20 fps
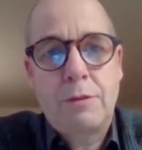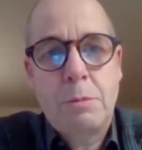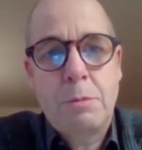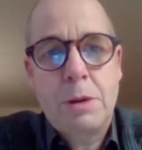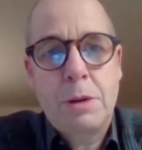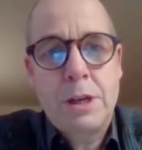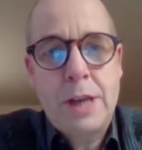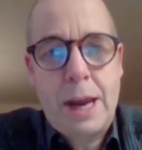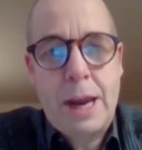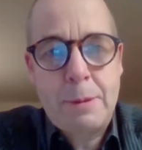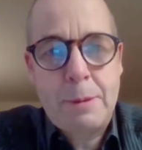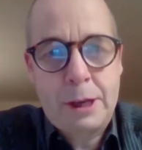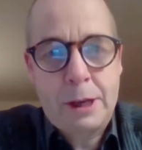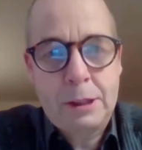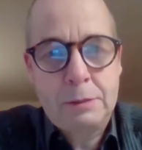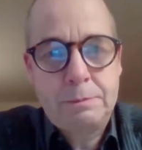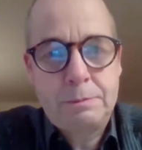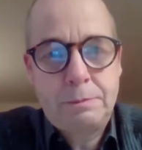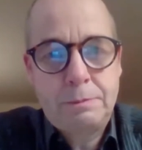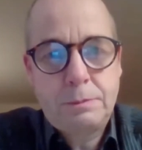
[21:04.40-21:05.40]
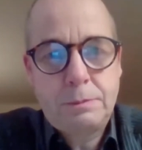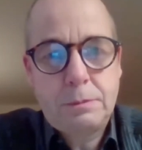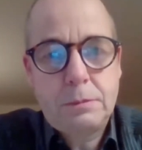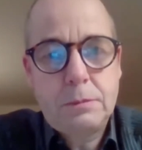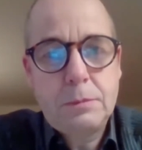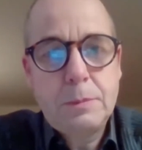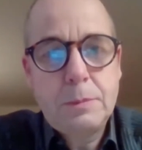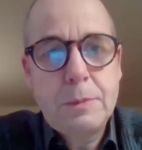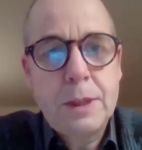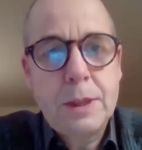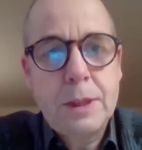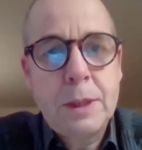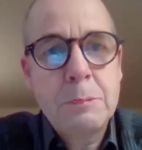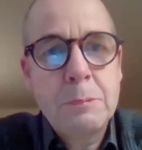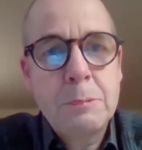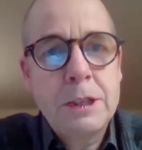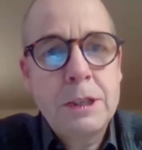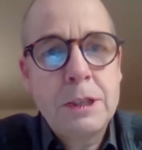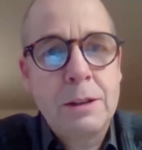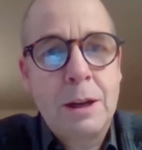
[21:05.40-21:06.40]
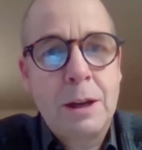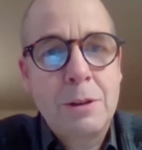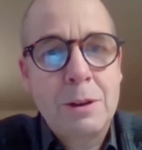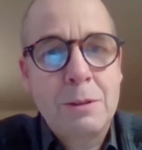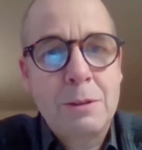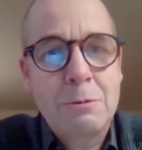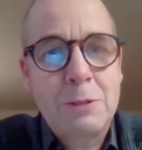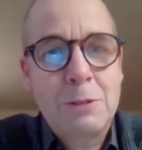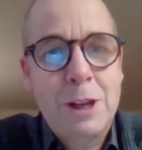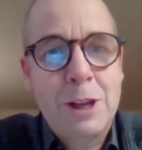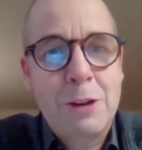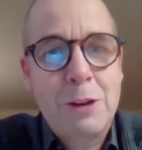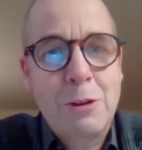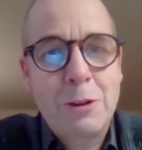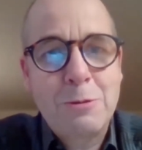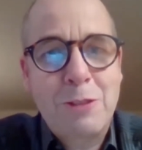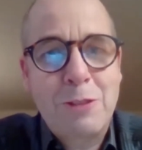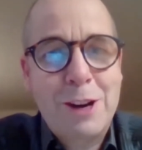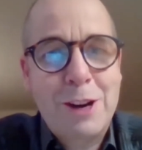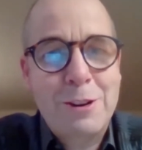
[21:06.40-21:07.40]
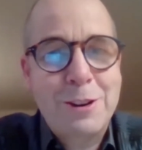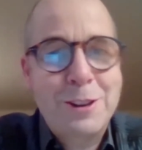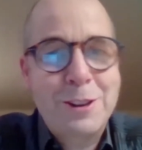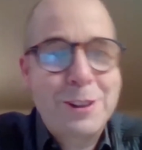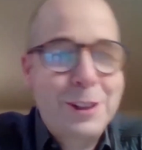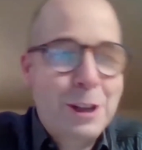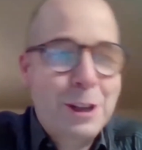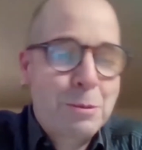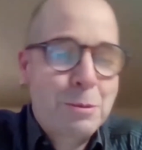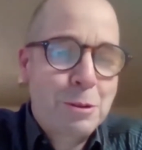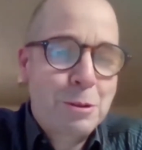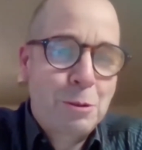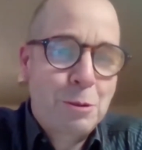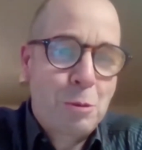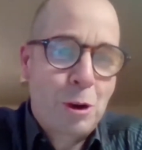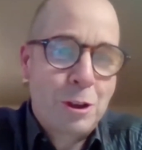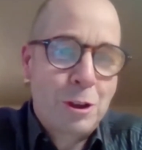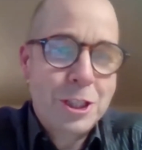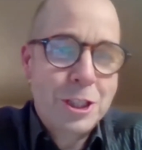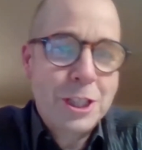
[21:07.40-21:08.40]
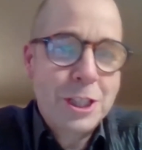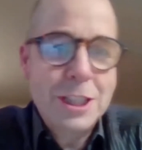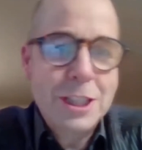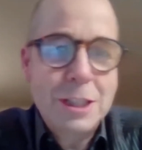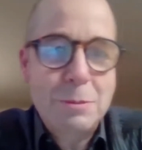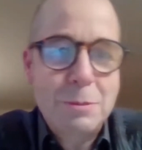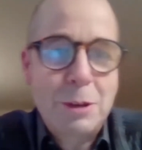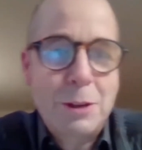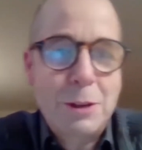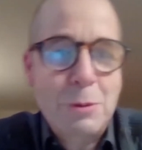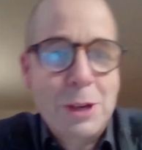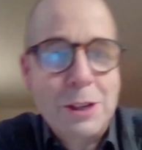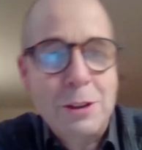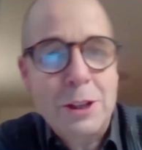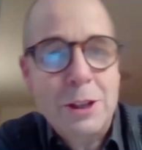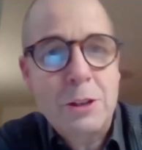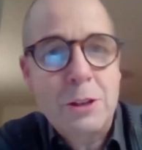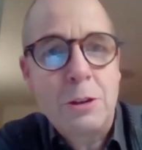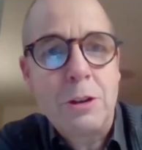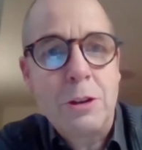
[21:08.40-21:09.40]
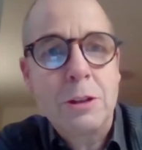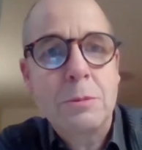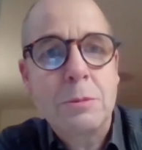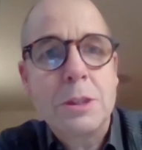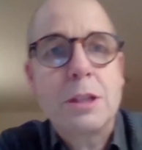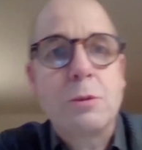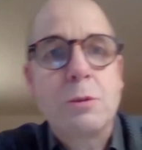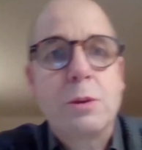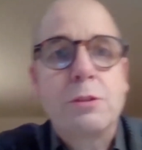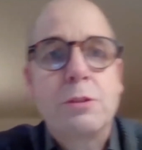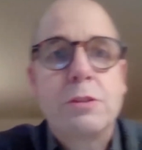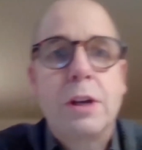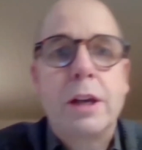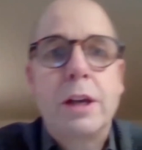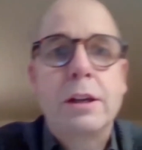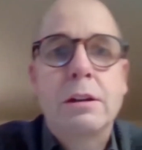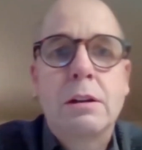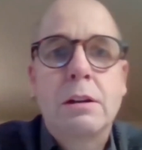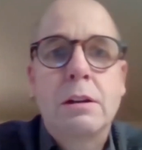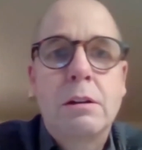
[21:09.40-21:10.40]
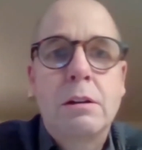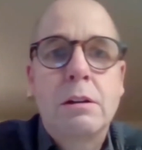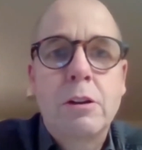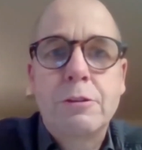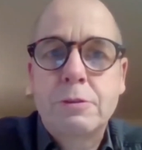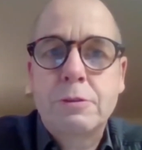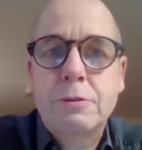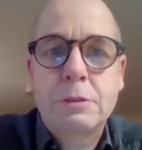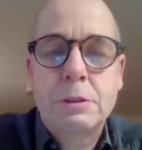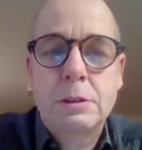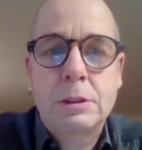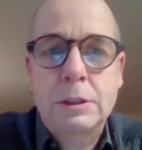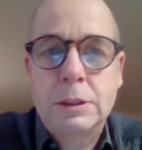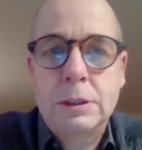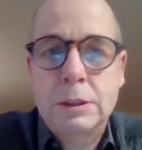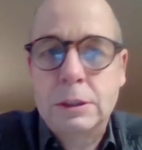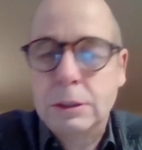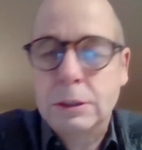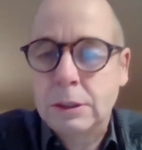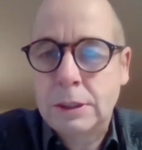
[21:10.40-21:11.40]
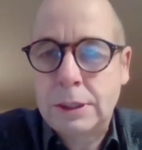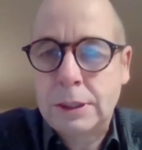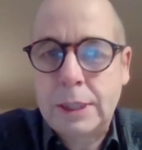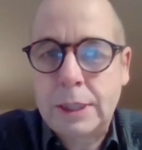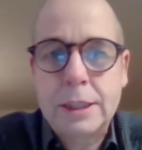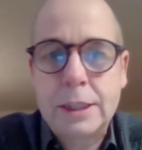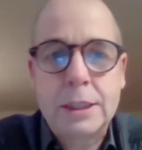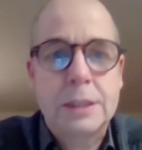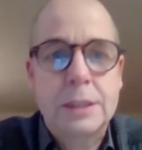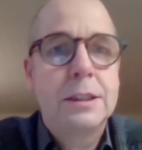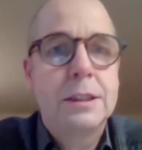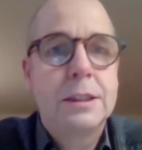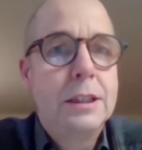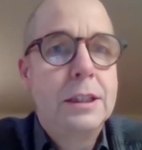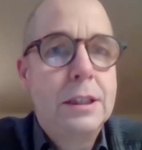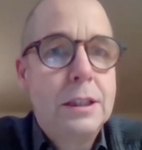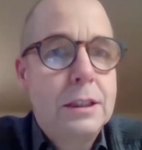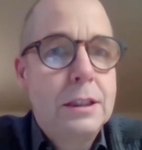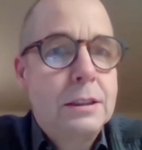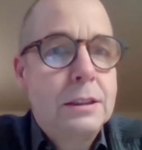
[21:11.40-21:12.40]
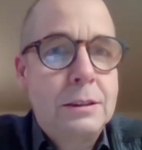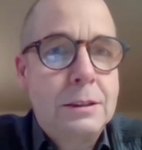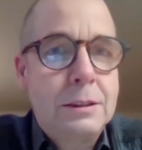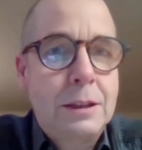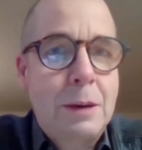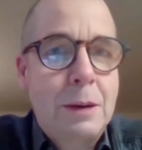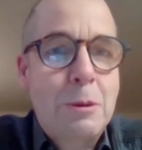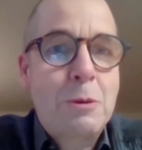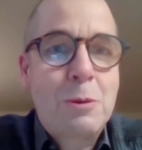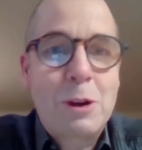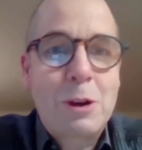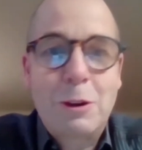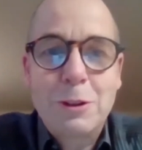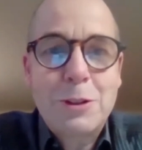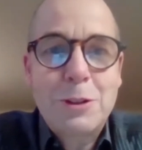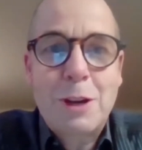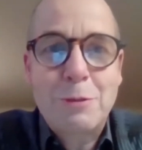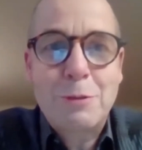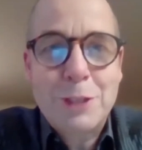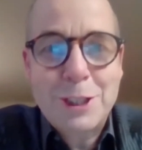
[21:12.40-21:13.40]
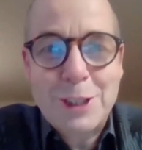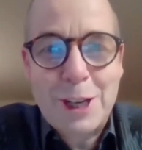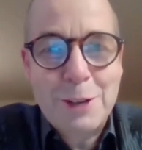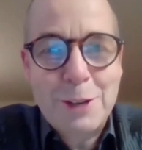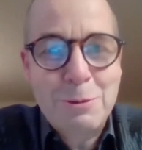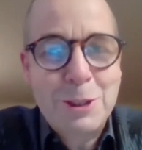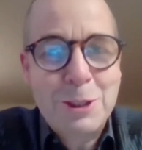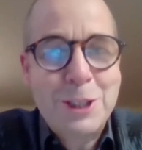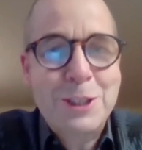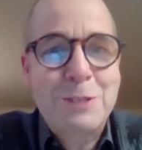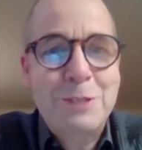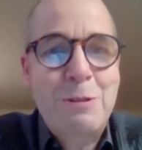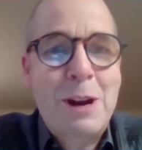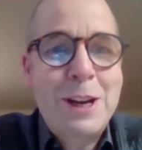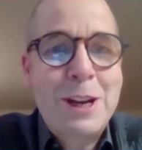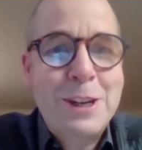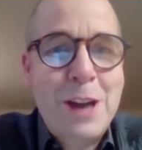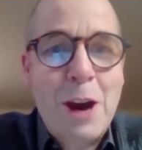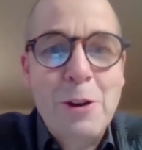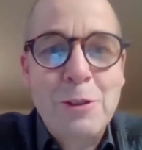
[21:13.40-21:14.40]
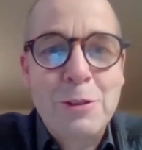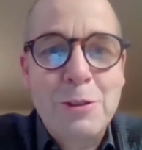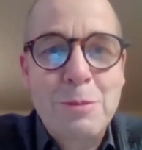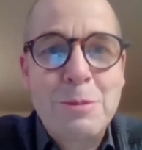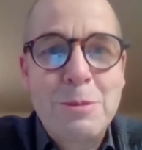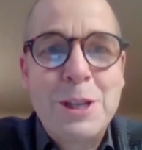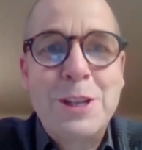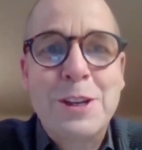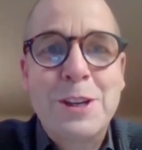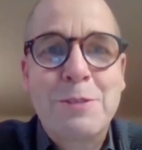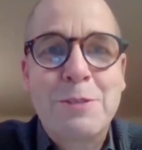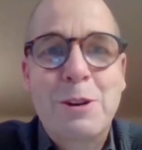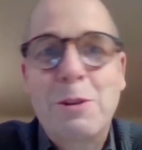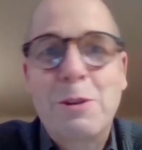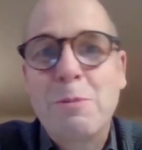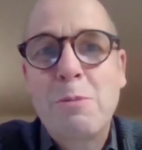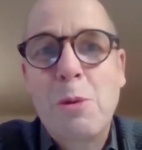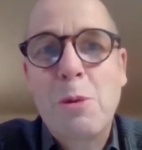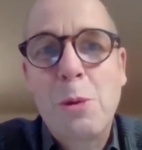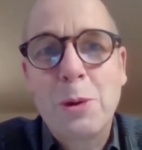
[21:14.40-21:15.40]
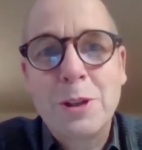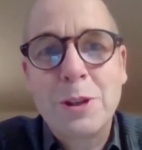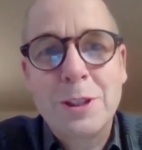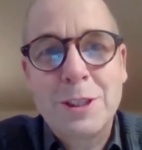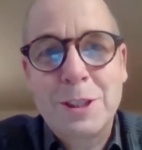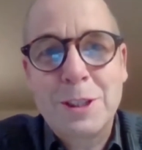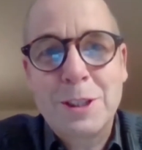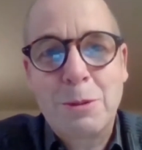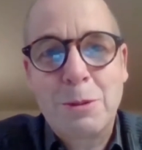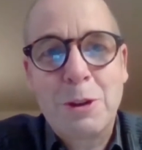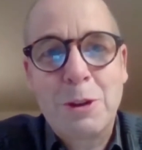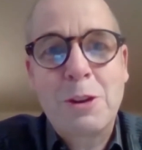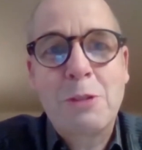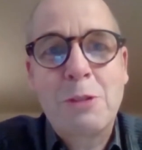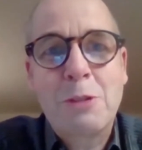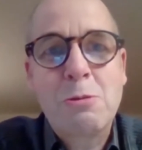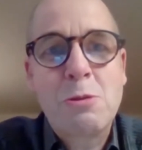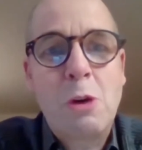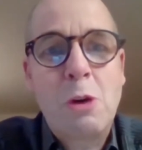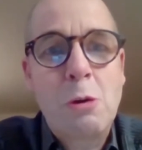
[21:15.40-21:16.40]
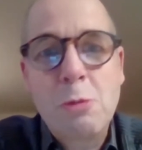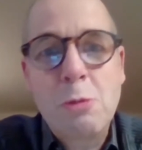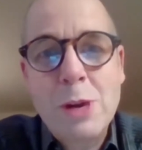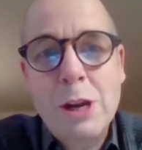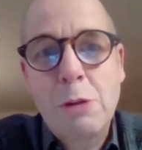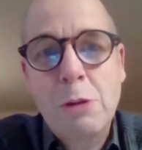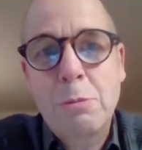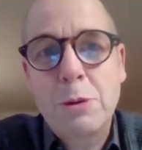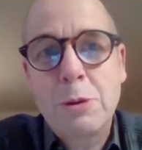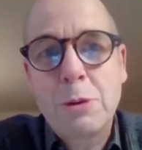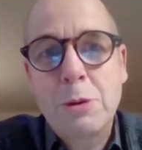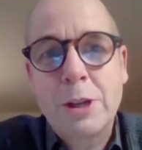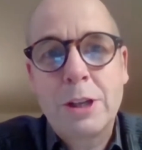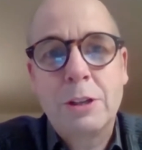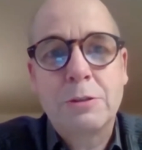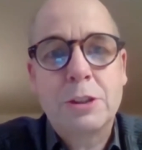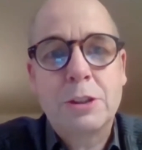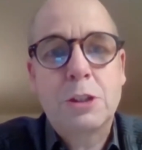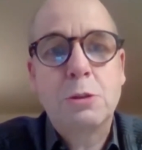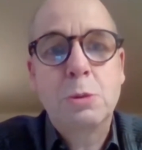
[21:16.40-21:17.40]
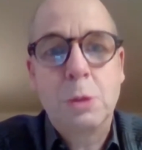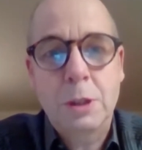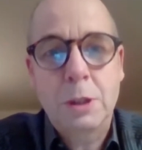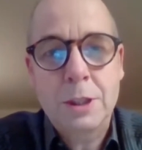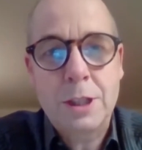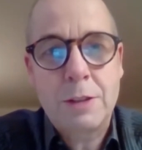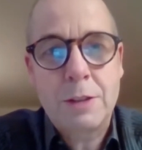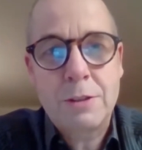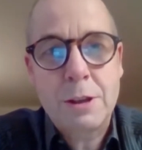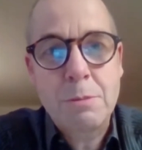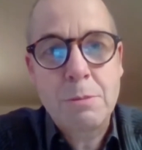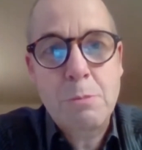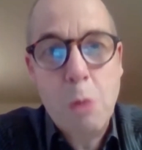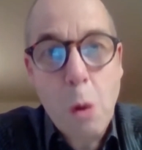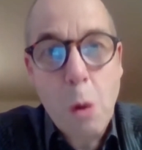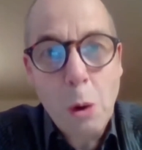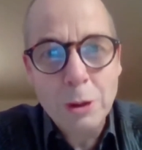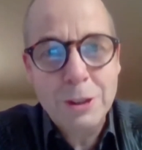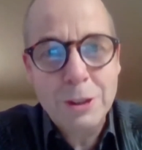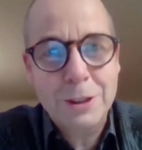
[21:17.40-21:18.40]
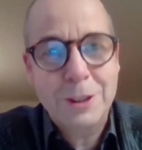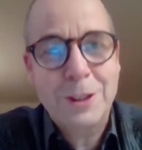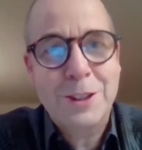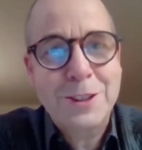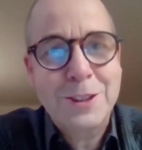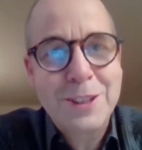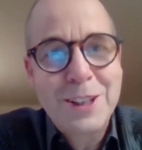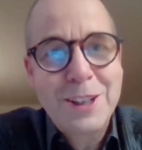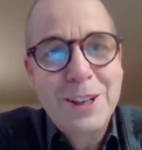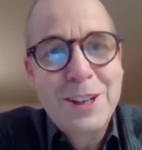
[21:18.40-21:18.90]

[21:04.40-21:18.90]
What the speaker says: the pandemic. I mean, we are not epidemiologists, but we are economists, and we've done a lot of studies. I mean, we also have a study which is right now in the media, very important. It's about the reopening of schools and the importance,